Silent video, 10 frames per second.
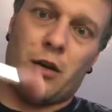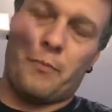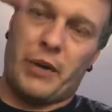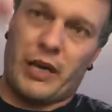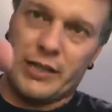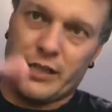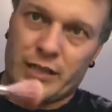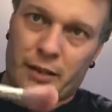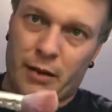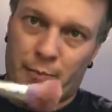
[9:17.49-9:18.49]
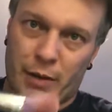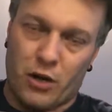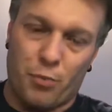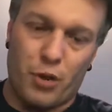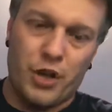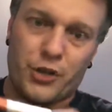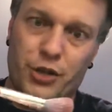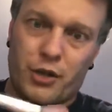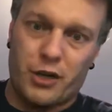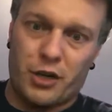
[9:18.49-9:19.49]
because it's a bigger
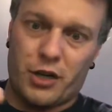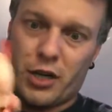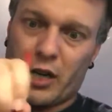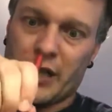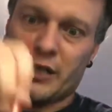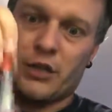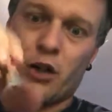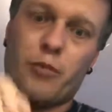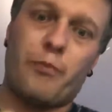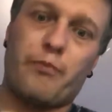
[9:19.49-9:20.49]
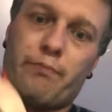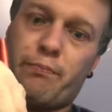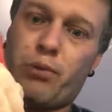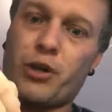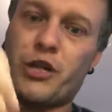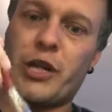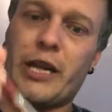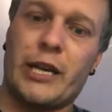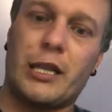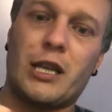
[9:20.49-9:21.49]
brush, I start pushing
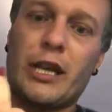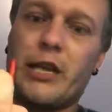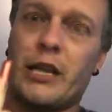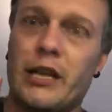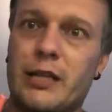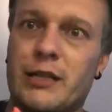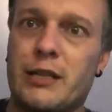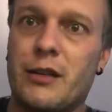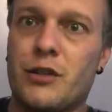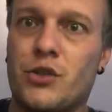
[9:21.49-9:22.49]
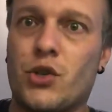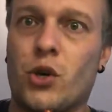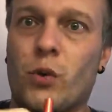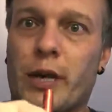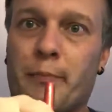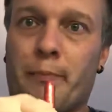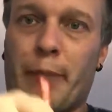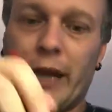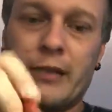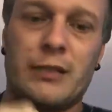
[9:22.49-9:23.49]
it in like this so it
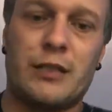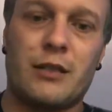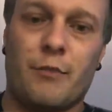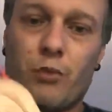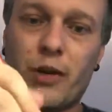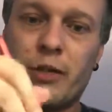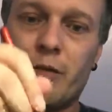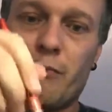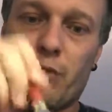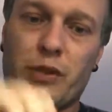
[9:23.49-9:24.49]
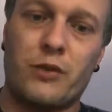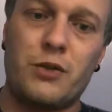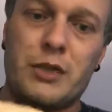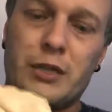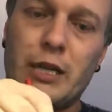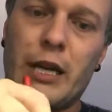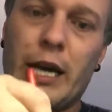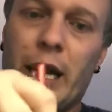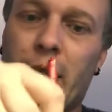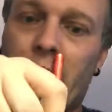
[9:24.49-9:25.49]
bends the bristles,
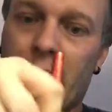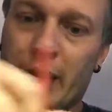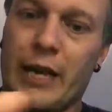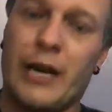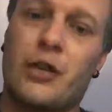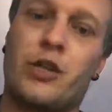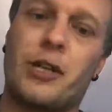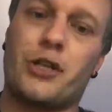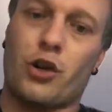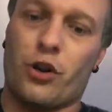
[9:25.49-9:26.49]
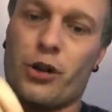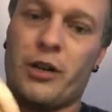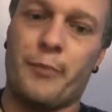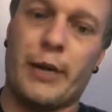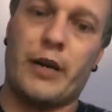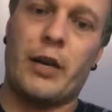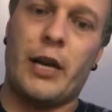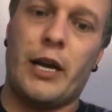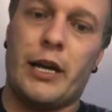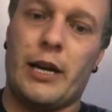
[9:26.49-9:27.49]
and I actually turn it a bit.
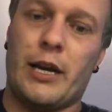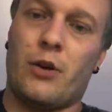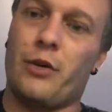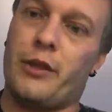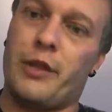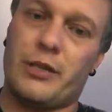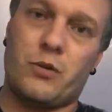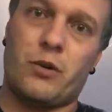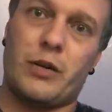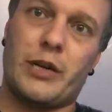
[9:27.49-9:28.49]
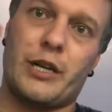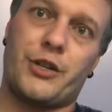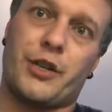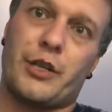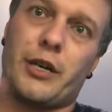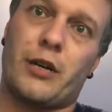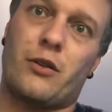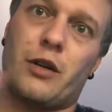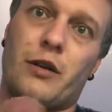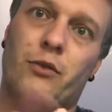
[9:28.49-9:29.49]
Now this one, as you can
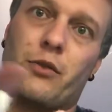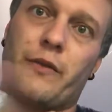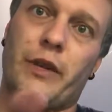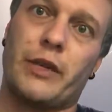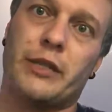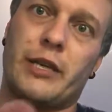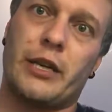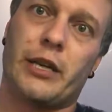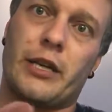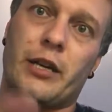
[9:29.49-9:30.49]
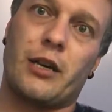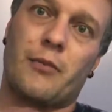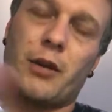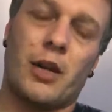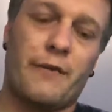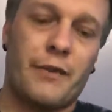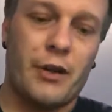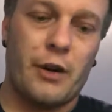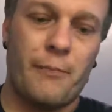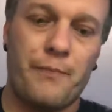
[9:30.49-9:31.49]
tell, I don't know if you can see anything coming off of
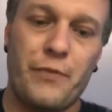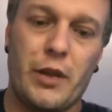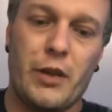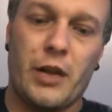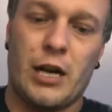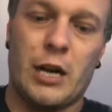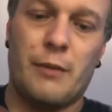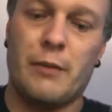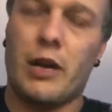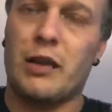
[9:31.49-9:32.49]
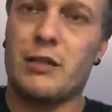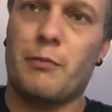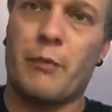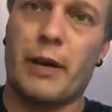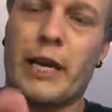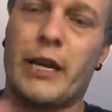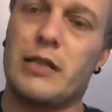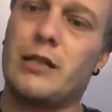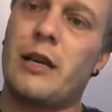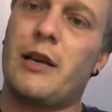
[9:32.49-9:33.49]
there. I got some on my hands,